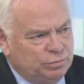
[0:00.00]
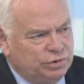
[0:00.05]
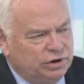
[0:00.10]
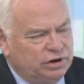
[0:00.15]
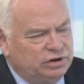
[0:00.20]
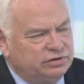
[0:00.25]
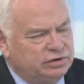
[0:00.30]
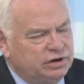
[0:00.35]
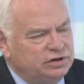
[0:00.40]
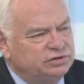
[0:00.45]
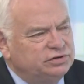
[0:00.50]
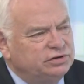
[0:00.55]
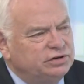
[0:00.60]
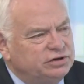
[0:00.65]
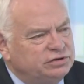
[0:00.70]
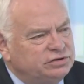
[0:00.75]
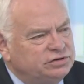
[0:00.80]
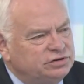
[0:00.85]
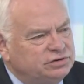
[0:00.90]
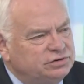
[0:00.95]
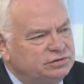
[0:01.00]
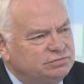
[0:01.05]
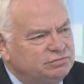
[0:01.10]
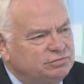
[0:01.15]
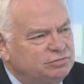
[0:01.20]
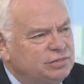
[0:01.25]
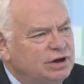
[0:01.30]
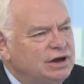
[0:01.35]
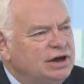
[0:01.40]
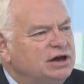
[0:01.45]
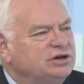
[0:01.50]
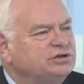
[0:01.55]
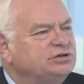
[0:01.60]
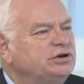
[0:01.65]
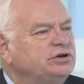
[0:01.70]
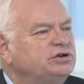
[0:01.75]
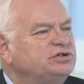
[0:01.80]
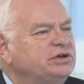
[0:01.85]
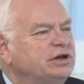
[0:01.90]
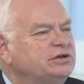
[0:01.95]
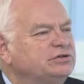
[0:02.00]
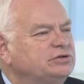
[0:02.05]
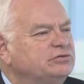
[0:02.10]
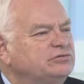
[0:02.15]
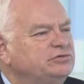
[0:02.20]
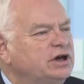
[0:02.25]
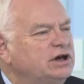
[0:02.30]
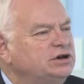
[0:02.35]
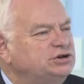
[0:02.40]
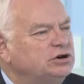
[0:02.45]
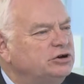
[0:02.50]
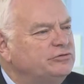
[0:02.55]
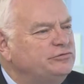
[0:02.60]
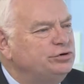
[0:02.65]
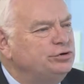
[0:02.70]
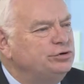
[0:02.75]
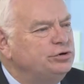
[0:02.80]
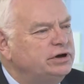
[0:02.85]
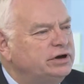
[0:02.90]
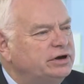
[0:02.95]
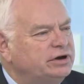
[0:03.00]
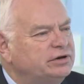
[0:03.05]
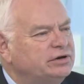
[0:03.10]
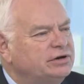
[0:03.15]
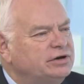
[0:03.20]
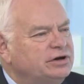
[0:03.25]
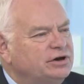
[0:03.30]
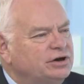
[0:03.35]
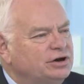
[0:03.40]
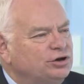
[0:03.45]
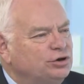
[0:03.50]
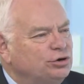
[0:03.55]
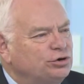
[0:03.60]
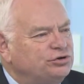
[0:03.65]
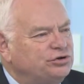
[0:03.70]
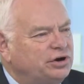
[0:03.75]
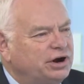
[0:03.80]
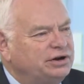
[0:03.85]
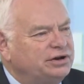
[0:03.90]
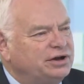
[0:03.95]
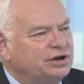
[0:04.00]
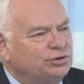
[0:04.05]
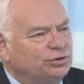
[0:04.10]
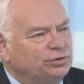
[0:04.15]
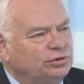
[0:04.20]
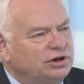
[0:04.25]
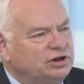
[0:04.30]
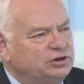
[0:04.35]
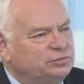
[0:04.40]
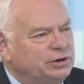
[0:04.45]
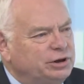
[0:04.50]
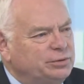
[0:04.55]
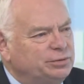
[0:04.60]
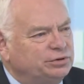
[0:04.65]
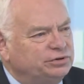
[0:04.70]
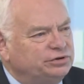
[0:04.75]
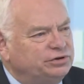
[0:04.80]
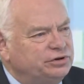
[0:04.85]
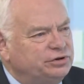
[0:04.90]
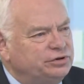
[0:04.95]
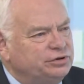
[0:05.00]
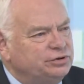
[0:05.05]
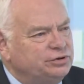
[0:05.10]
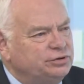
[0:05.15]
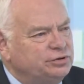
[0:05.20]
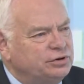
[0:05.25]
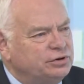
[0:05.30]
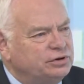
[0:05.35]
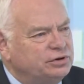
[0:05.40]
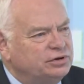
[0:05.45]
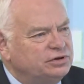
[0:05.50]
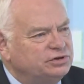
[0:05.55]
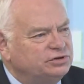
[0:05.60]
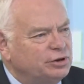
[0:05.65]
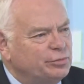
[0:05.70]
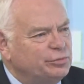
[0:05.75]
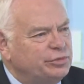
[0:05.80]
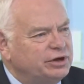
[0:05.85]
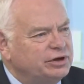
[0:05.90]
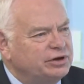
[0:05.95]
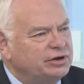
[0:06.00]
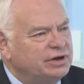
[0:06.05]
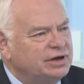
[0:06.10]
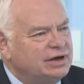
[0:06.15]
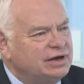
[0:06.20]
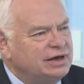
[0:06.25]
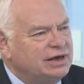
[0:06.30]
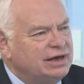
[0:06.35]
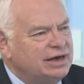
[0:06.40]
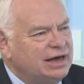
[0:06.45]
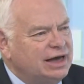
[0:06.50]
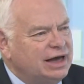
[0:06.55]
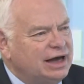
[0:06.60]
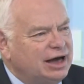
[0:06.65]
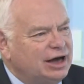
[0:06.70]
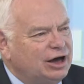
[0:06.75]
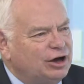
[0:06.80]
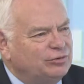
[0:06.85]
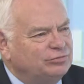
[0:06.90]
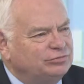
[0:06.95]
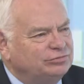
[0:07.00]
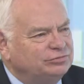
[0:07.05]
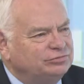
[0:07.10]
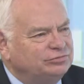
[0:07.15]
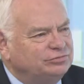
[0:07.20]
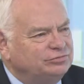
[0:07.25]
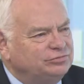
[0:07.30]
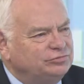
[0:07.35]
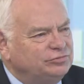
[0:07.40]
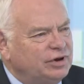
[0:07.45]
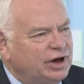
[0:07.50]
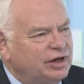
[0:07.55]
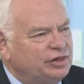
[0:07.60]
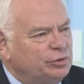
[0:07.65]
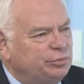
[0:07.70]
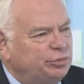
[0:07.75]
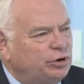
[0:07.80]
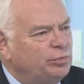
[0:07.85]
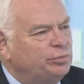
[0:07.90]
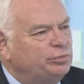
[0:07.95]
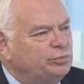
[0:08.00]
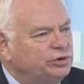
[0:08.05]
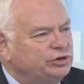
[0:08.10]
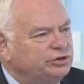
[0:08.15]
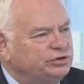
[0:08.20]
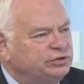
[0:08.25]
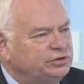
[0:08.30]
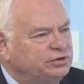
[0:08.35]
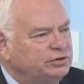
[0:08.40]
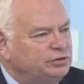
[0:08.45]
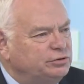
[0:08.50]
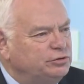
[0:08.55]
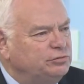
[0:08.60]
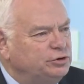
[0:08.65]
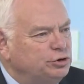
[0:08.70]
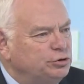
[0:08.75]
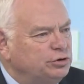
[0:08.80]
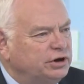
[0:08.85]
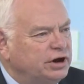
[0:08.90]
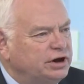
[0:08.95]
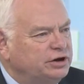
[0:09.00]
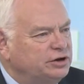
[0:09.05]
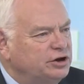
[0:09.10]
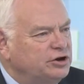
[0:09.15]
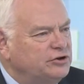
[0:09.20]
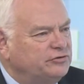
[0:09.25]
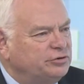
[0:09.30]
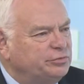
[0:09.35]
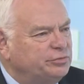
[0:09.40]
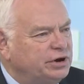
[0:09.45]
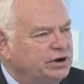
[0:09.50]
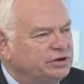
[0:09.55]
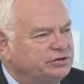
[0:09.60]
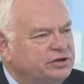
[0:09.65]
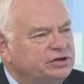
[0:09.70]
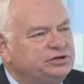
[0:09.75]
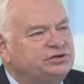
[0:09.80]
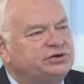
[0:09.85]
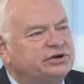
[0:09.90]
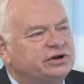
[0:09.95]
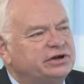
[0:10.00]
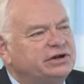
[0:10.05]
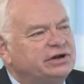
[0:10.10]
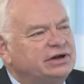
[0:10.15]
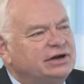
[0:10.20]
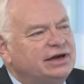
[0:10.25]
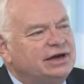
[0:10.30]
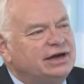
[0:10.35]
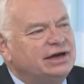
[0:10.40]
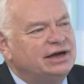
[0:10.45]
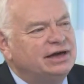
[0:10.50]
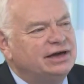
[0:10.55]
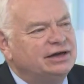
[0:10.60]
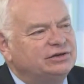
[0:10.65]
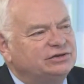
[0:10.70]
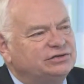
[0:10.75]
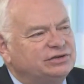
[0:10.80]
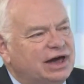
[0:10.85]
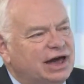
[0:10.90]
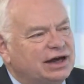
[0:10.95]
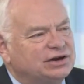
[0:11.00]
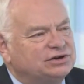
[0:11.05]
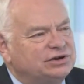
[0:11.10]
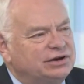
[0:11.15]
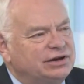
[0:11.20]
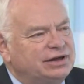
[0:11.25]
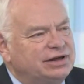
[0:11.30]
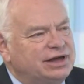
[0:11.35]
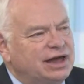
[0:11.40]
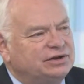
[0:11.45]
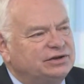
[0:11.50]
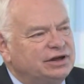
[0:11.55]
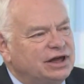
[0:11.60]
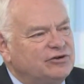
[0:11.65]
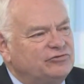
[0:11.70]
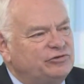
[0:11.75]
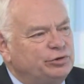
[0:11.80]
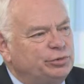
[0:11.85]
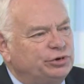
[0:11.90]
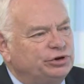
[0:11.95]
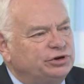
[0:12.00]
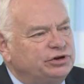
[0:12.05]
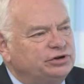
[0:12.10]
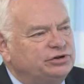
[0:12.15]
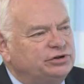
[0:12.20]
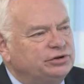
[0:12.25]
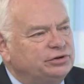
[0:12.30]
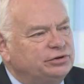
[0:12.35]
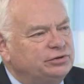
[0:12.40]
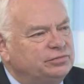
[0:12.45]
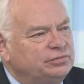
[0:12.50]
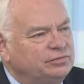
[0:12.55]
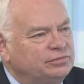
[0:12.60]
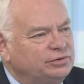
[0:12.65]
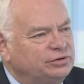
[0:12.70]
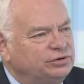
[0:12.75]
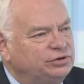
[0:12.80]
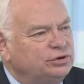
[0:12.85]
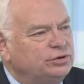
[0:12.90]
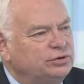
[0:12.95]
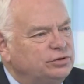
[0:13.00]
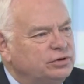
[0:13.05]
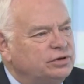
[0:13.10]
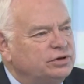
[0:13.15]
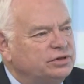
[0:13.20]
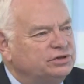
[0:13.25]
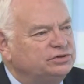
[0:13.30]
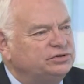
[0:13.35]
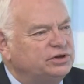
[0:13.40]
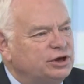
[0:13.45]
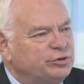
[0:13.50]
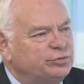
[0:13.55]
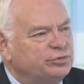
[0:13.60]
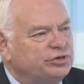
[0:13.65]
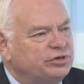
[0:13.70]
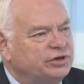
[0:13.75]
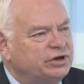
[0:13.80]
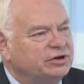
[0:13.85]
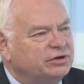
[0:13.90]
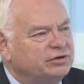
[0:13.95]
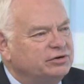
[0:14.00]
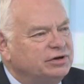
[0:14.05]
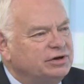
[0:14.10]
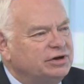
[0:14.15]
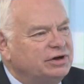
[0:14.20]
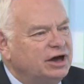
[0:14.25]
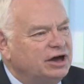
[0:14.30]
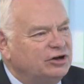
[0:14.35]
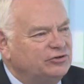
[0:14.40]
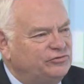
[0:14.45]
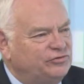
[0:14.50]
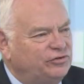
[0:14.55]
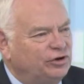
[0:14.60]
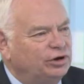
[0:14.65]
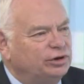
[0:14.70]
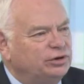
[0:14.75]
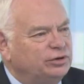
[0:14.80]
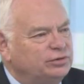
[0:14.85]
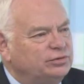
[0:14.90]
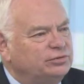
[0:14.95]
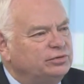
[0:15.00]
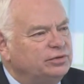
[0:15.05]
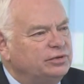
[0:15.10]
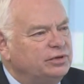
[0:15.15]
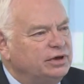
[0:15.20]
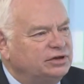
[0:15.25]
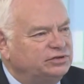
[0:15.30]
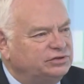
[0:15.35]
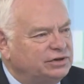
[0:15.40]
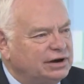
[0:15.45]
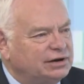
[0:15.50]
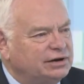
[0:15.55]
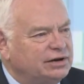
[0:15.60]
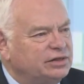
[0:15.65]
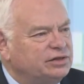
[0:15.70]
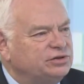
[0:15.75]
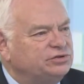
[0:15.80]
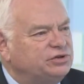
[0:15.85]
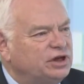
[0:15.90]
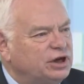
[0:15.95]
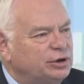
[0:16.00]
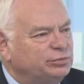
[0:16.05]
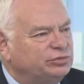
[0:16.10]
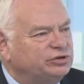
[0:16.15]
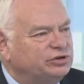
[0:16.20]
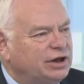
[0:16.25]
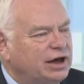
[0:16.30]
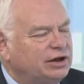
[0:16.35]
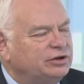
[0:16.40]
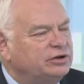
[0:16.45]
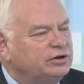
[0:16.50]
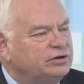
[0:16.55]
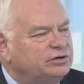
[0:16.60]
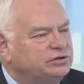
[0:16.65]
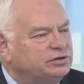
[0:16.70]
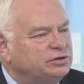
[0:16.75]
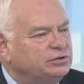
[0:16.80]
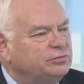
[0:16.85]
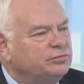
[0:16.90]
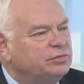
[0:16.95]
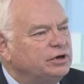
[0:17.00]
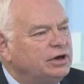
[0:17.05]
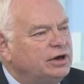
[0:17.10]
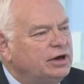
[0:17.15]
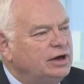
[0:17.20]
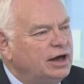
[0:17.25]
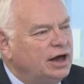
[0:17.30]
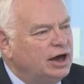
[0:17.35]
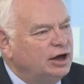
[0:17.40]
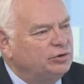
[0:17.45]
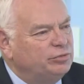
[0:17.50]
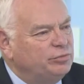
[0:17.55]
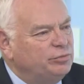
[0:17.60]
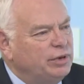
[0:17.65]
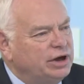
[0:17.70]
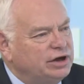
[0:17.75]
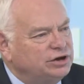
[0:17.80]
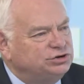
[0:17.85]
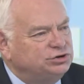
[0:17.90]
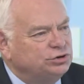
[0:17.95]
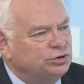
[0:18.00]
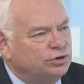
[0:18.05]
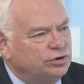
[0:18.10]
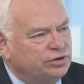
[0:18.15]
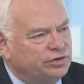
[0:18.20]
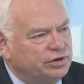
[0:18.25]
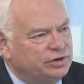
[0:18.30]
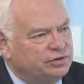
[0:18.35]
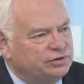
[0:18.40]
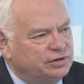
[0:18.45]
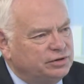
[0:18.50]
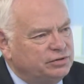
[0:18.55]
But isn't there a sense of déjà vu here? You're trying to get all these people to do something, and the problem, as you and I know from past history, is actually getting everybody to do the same thing and follow exactly the same standards, and make sure that